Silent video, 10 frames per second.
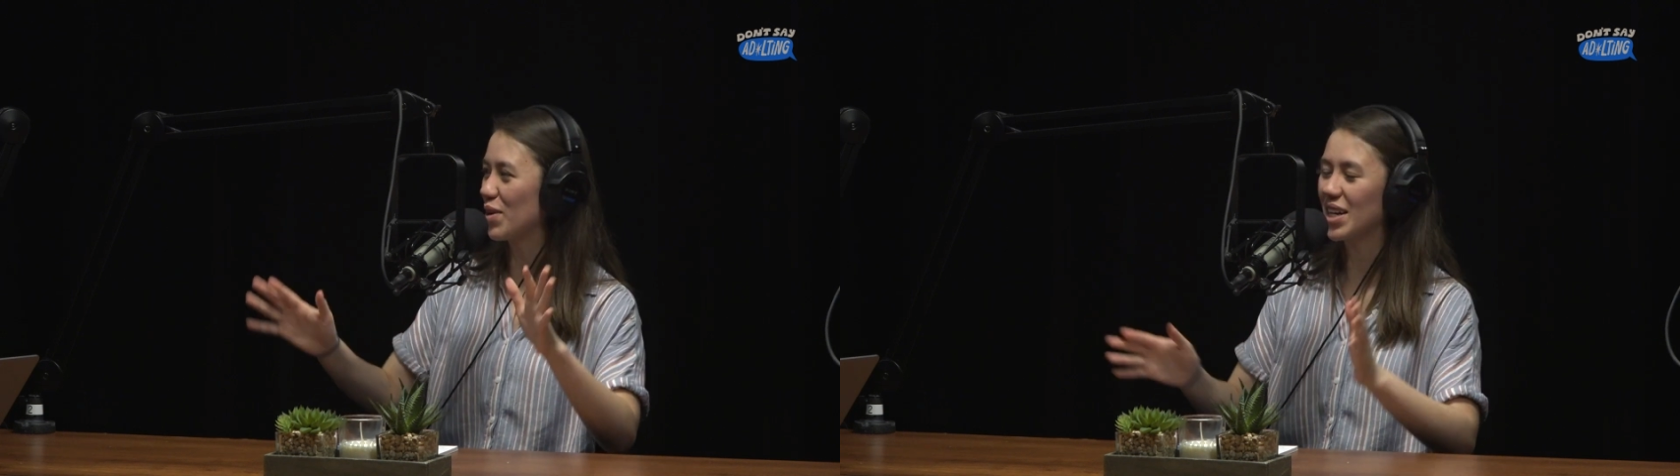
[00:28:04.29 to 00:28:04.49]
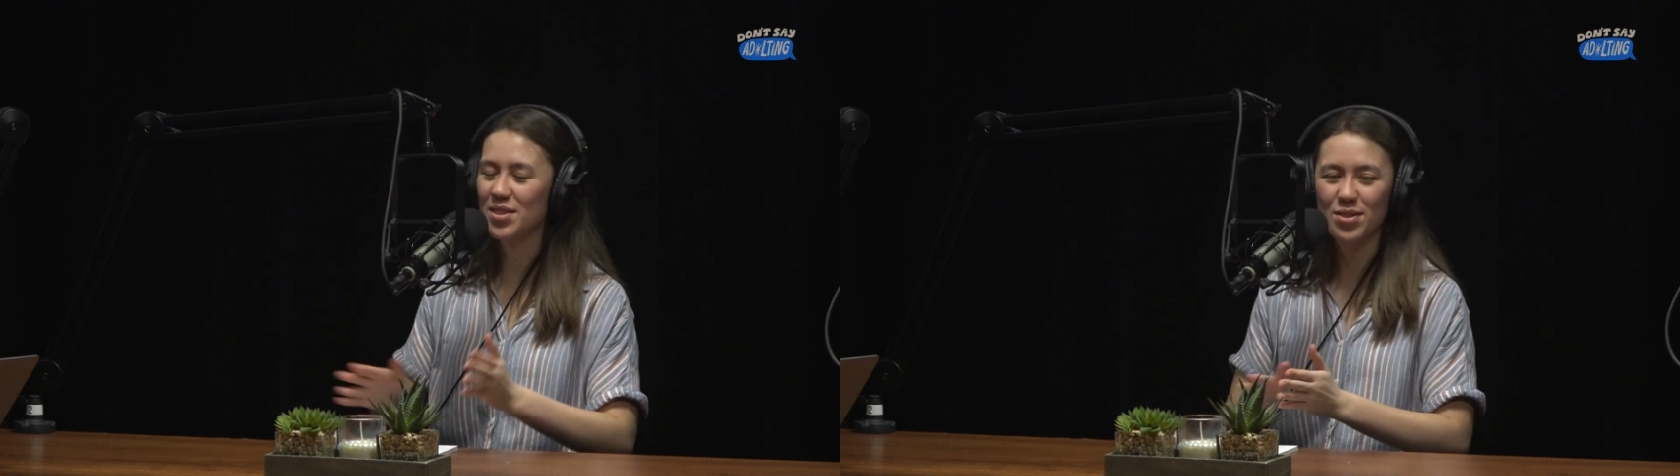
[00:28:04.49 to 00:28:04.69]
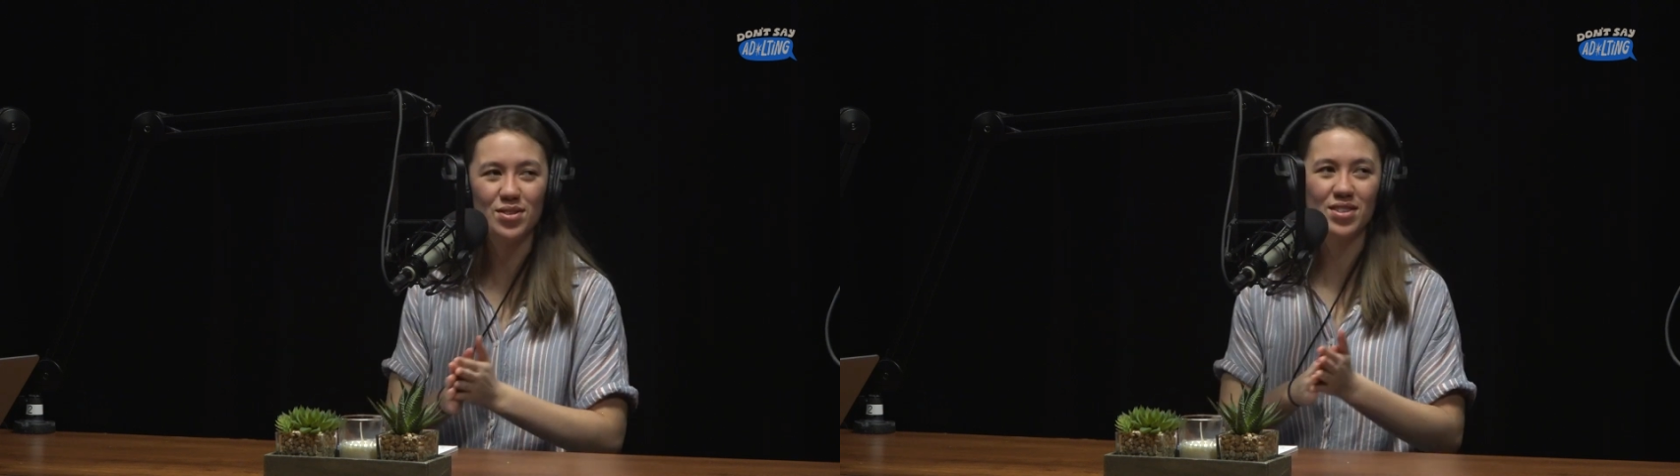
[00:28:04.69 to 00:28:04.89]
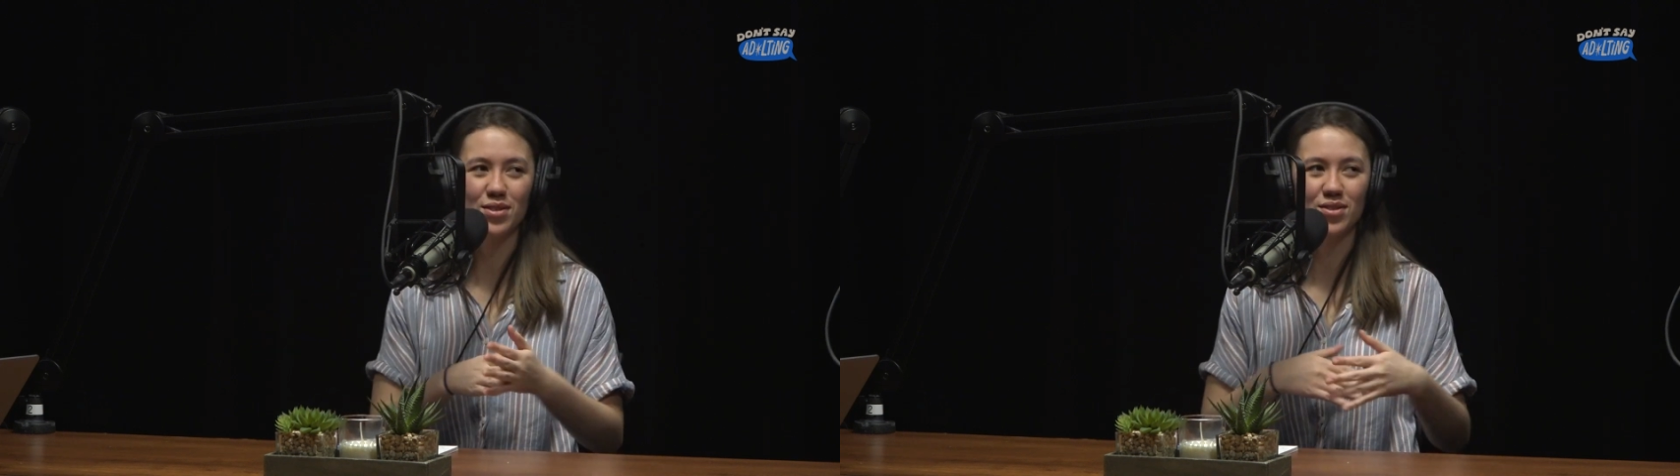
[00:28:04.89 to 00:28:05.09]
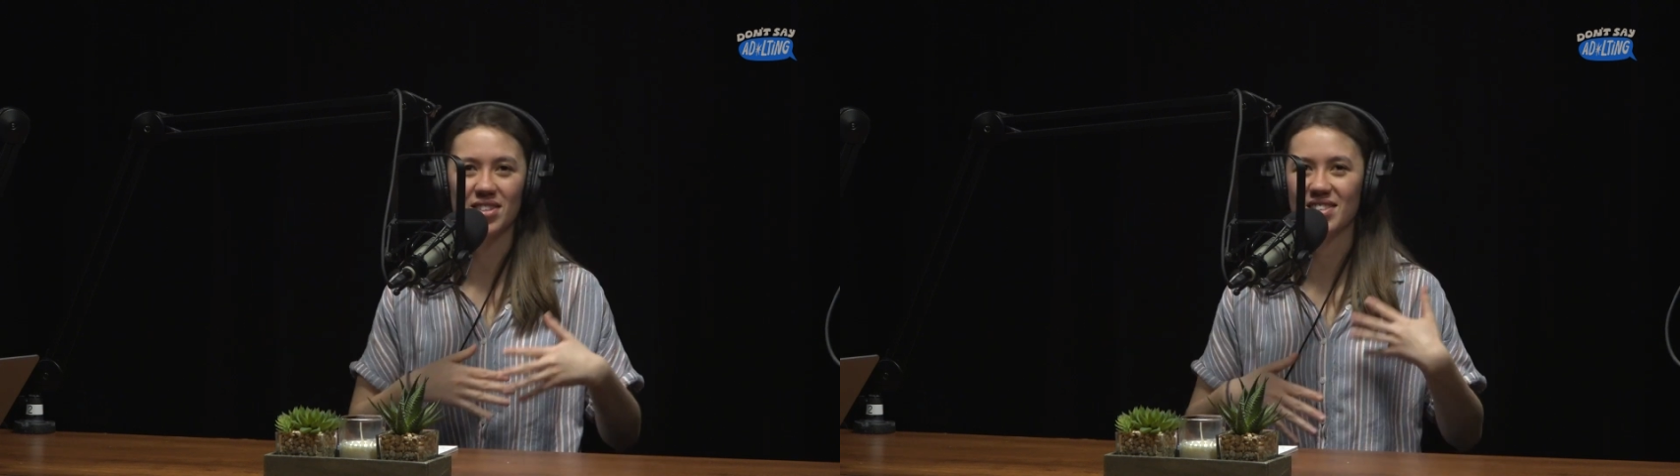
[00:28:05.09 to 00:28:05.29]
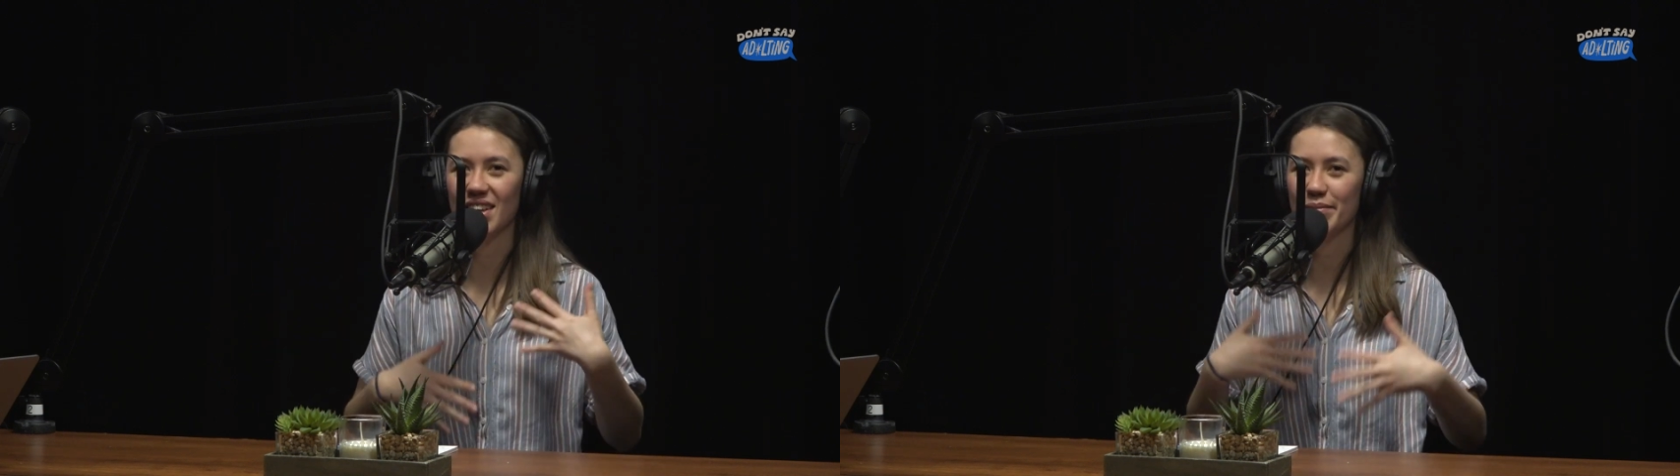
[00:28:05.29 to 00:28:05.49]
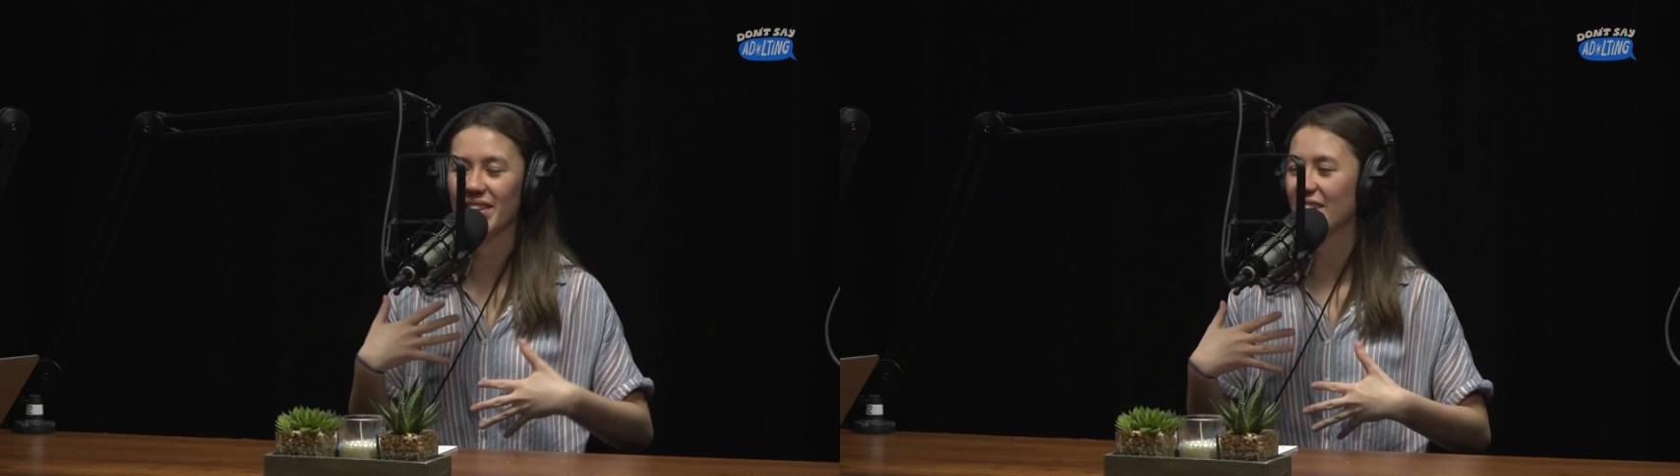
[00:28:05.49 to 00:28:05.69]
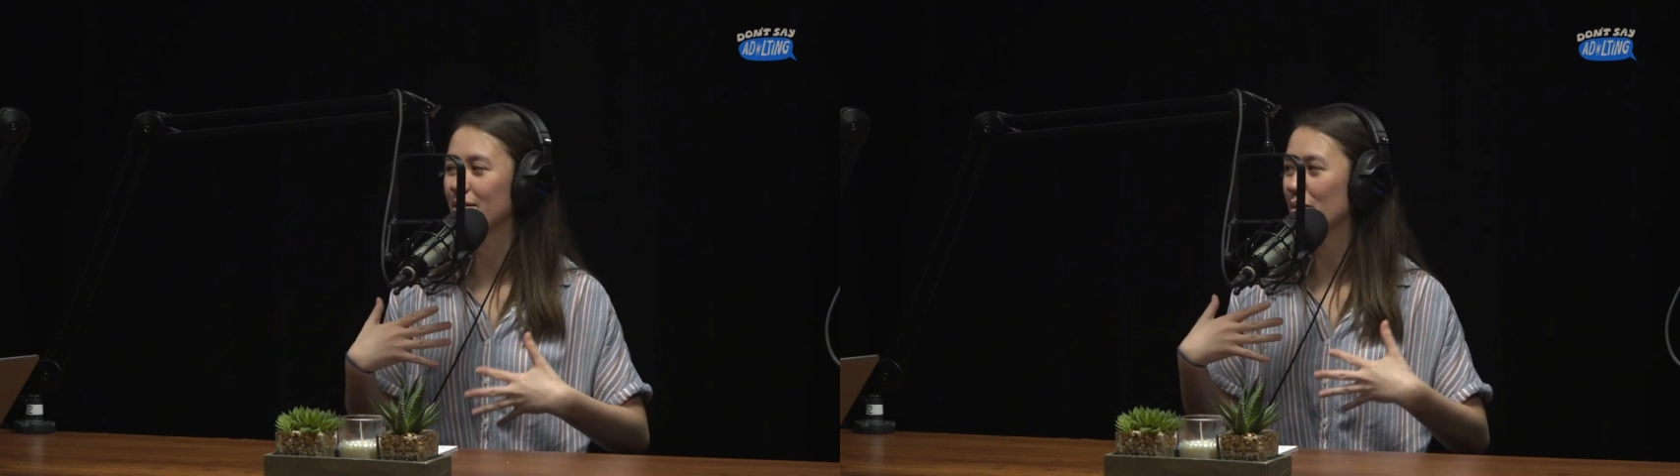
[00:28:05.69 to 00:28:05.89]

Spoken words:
but I do just use the same thing